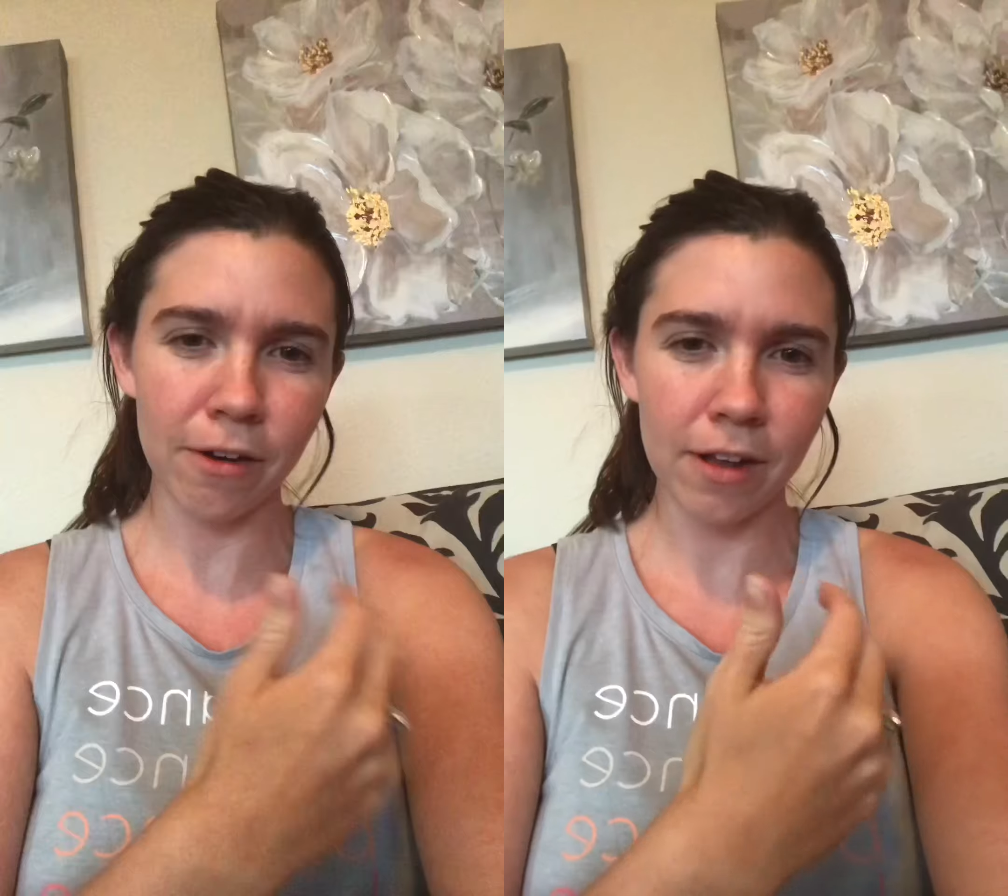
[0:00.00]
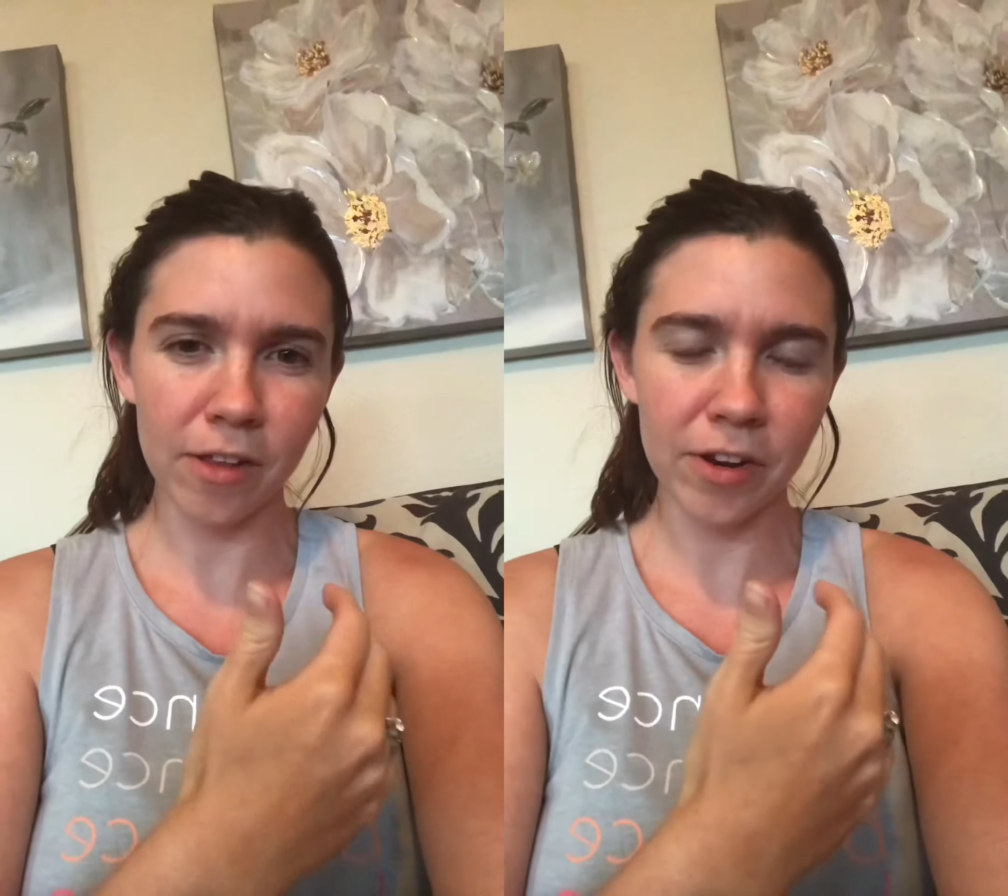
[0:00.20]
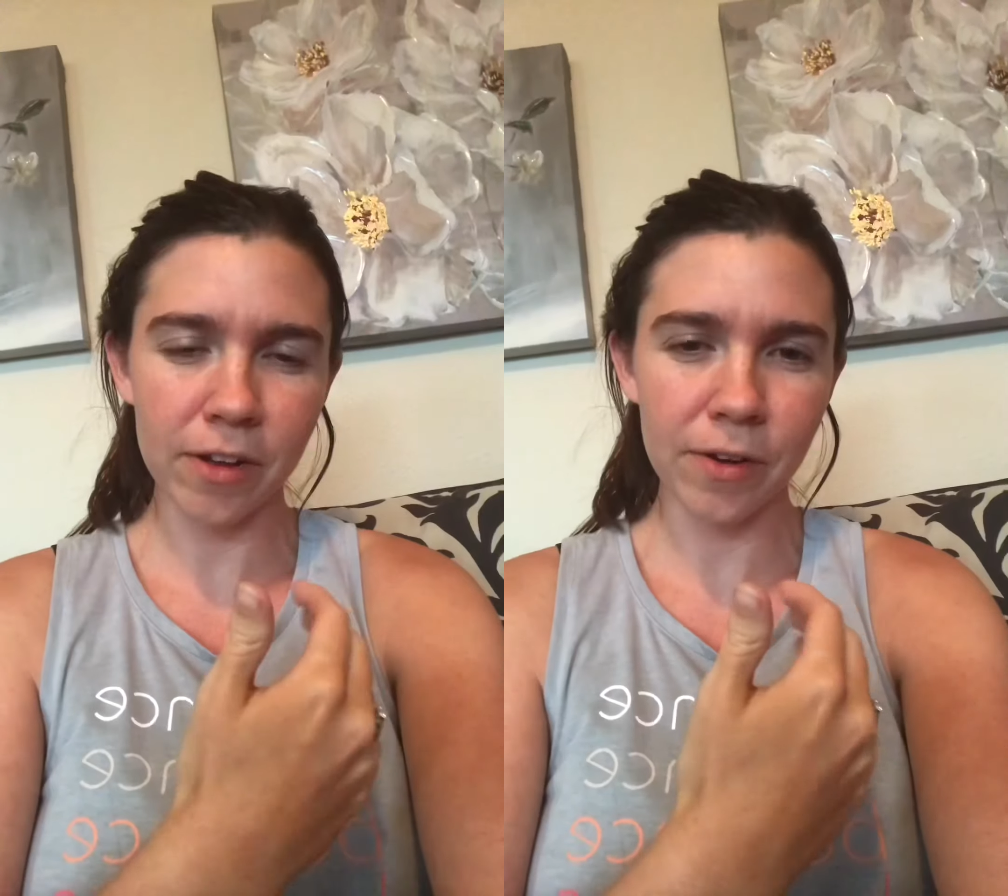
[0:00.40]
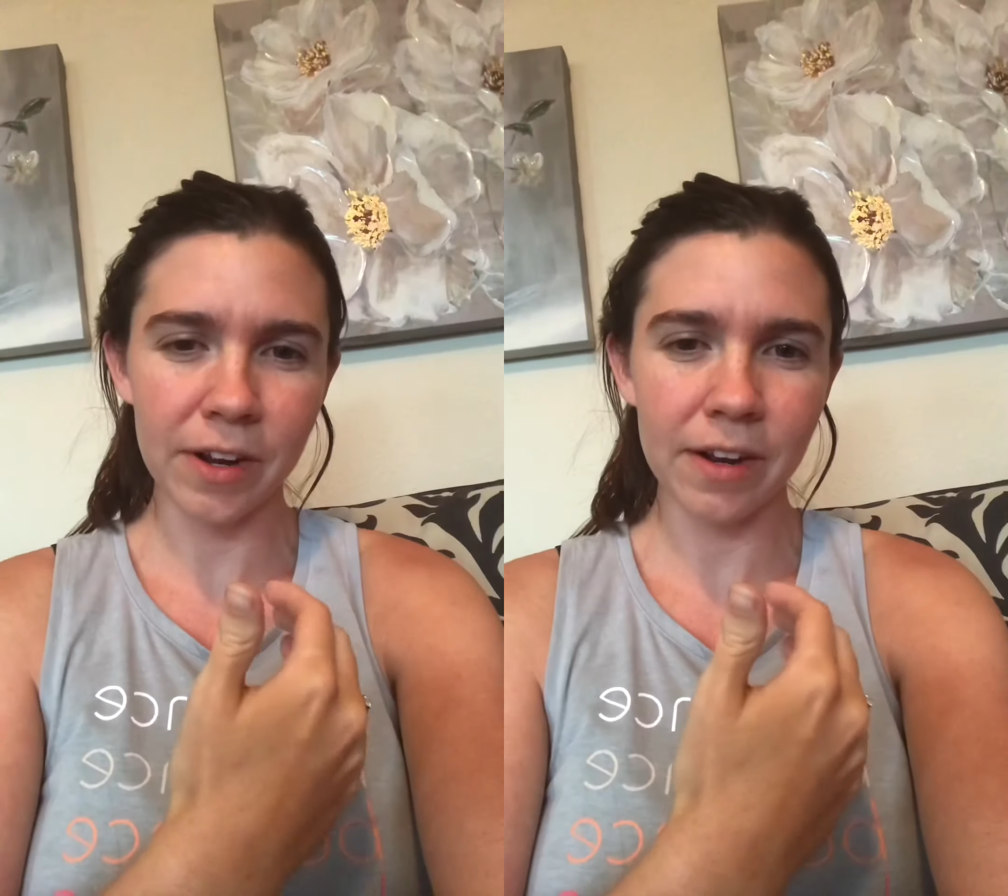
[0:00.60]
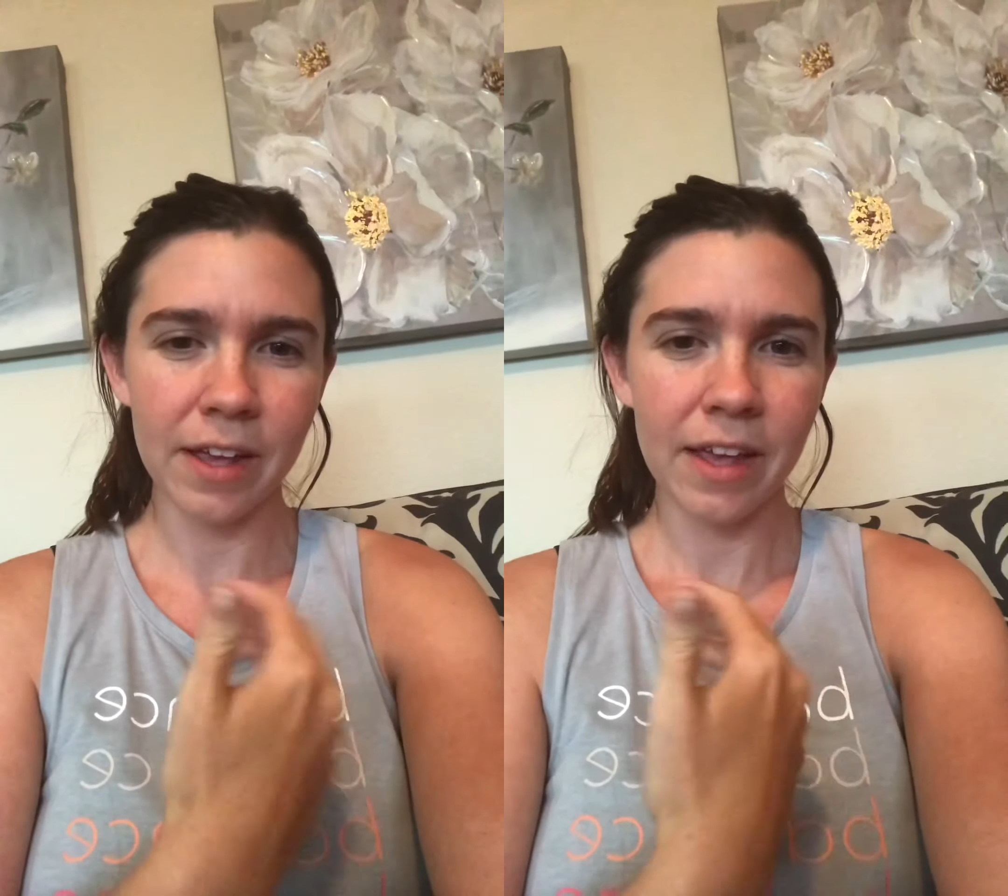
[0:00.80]

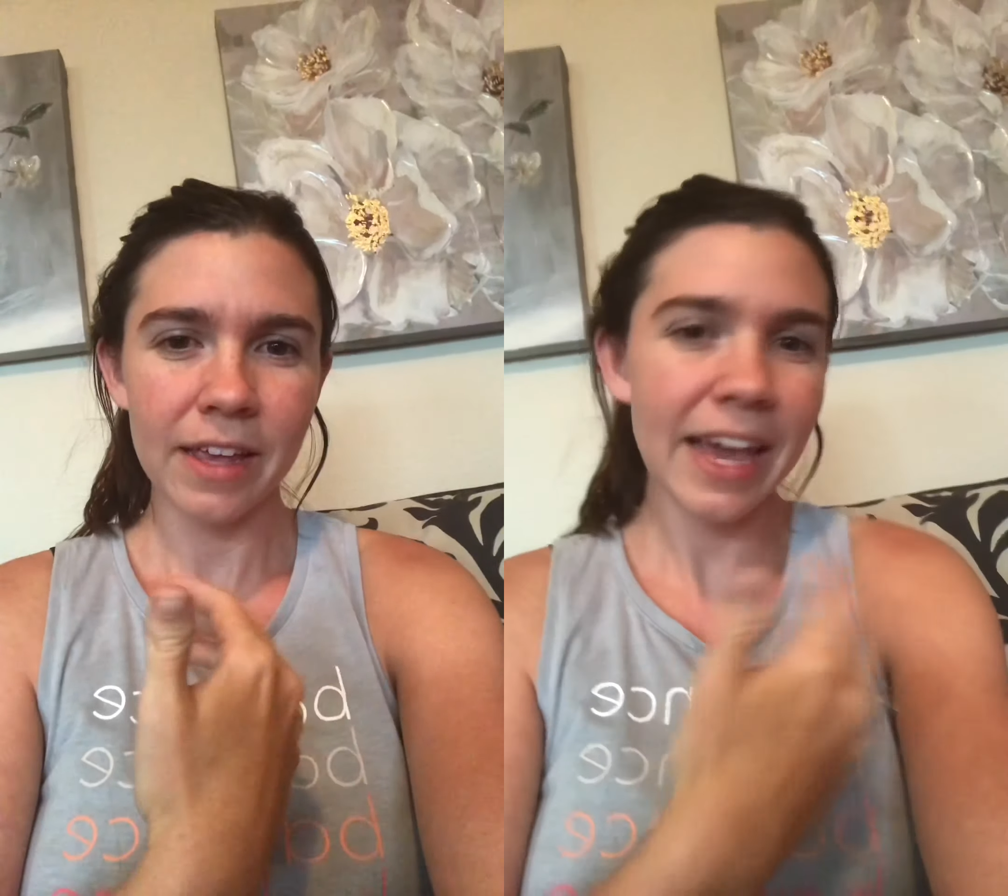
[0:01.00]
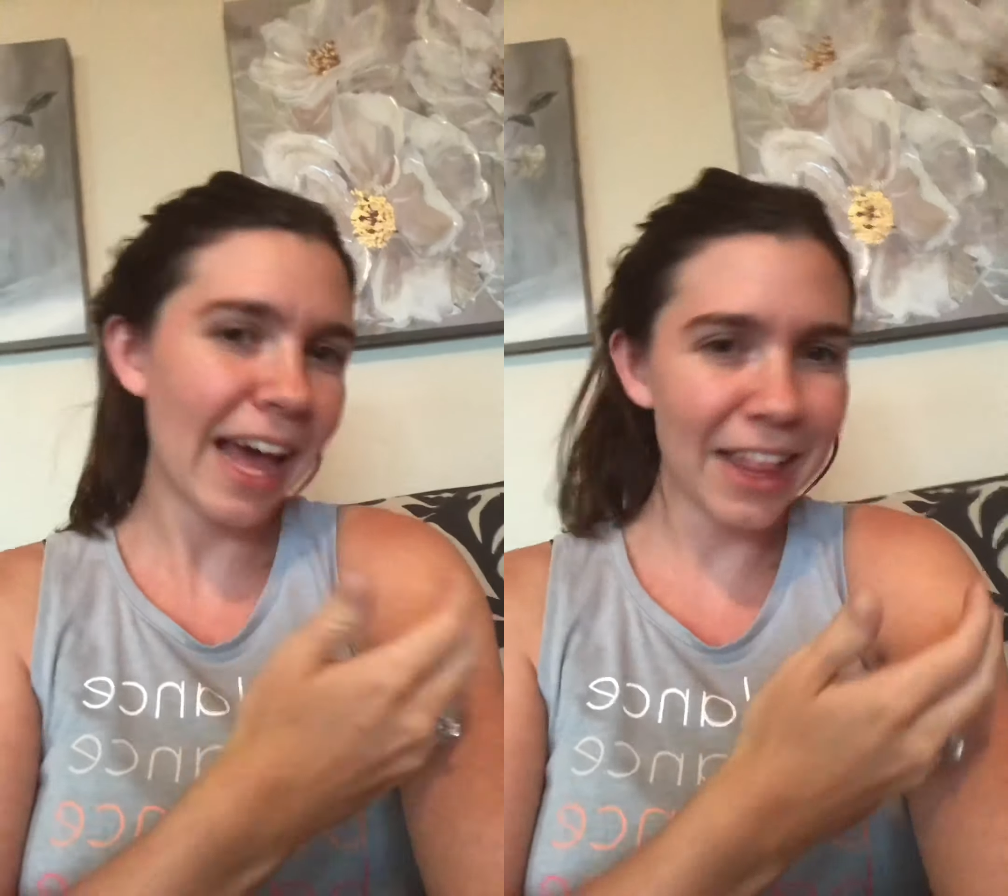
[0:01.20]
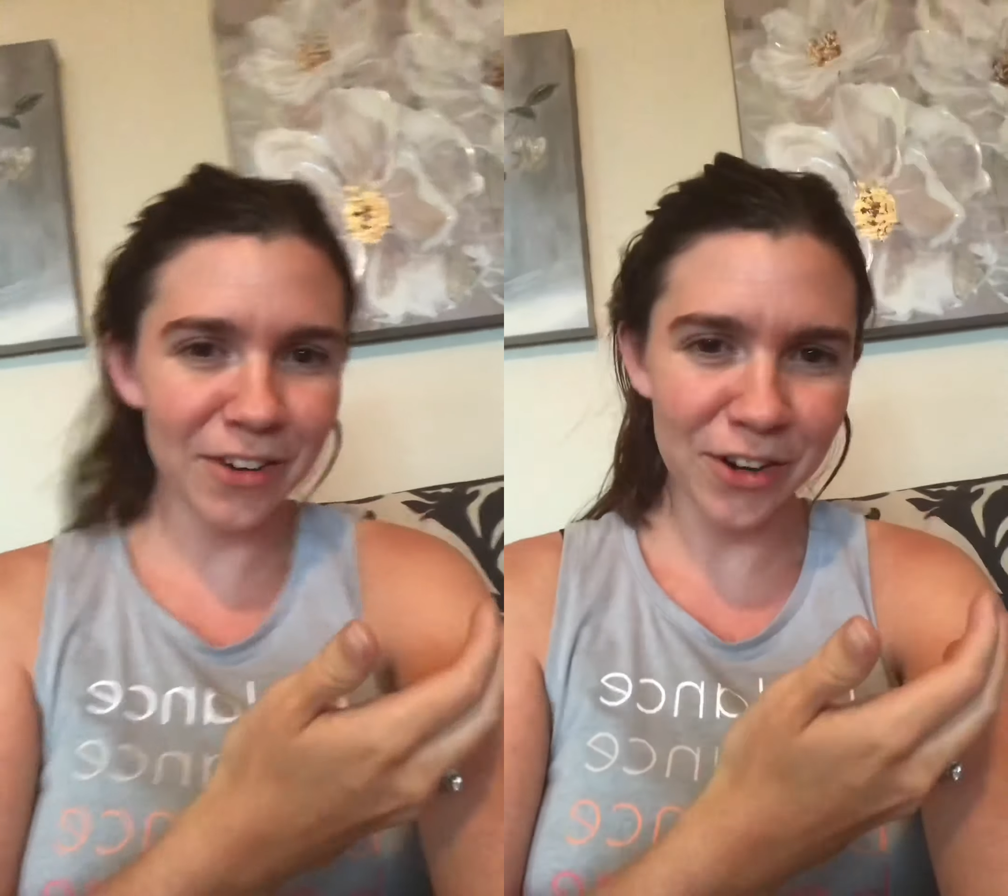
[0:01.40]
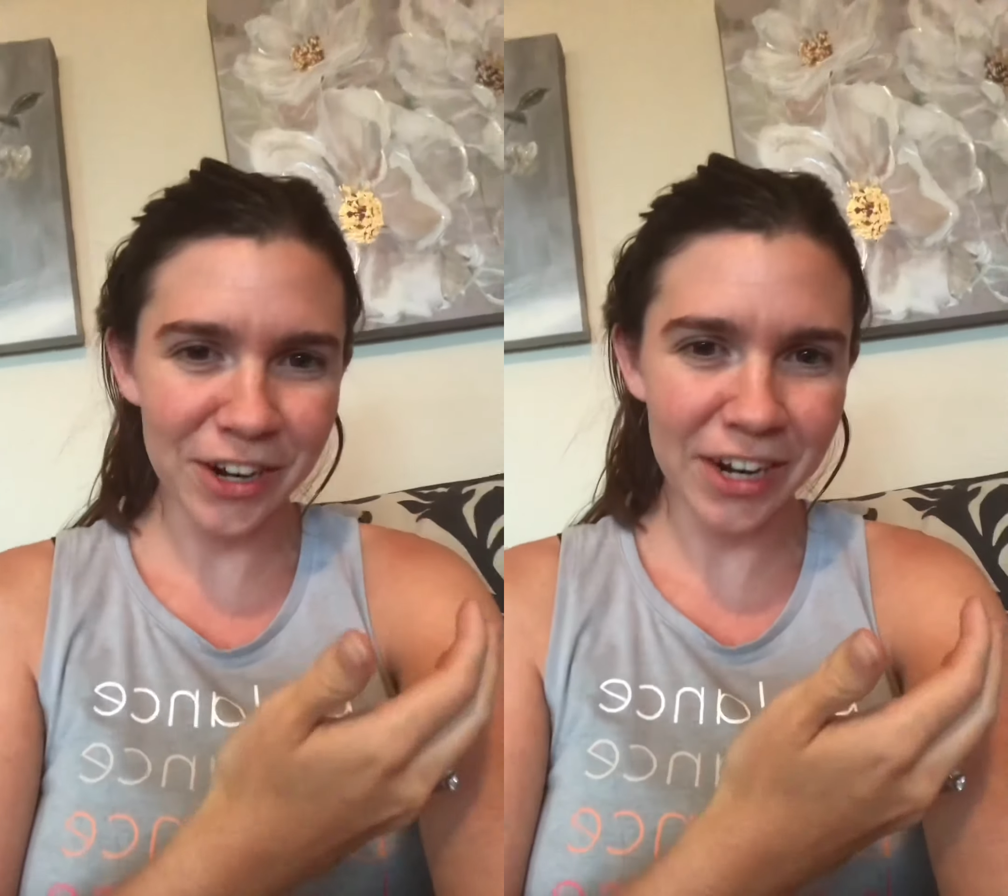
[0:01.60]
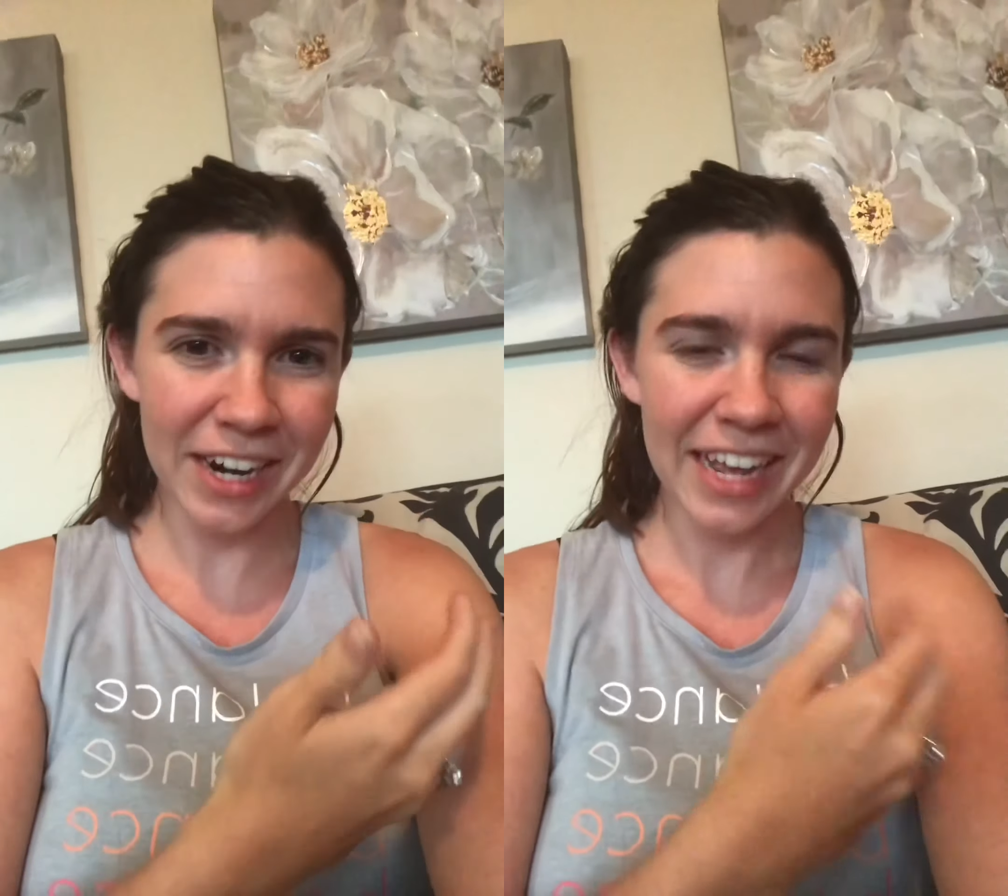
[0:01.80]
color-coded
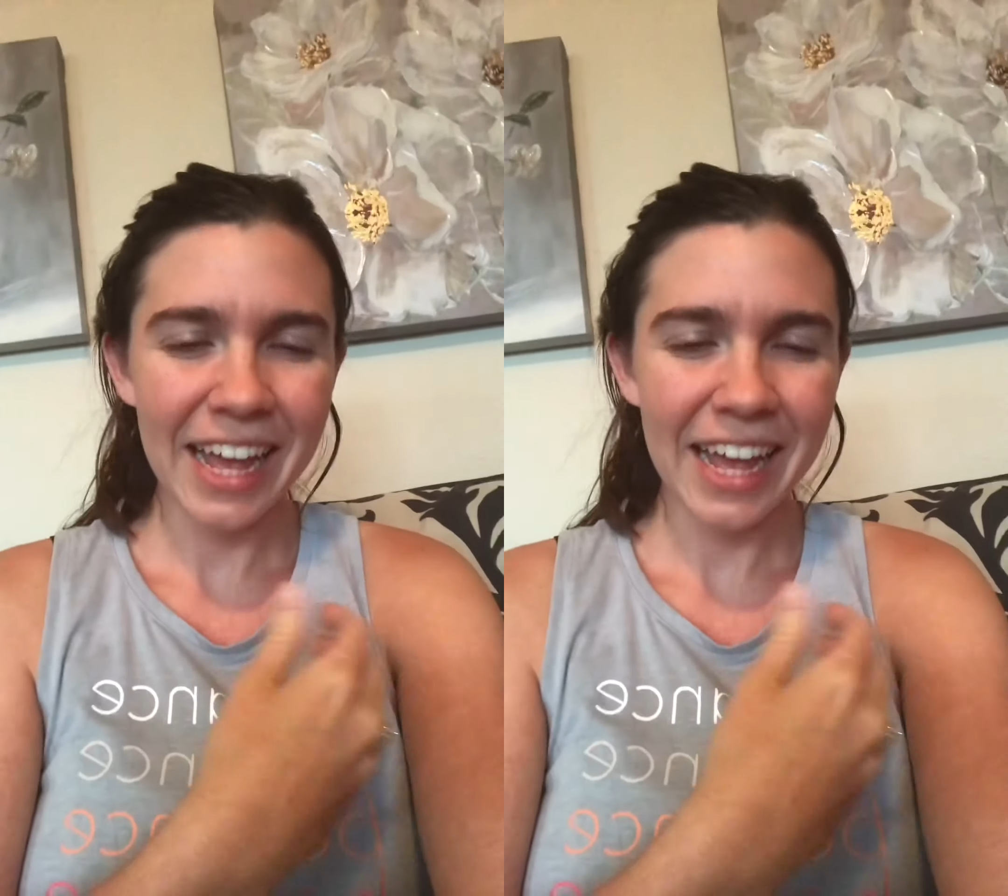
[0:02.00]
calendar,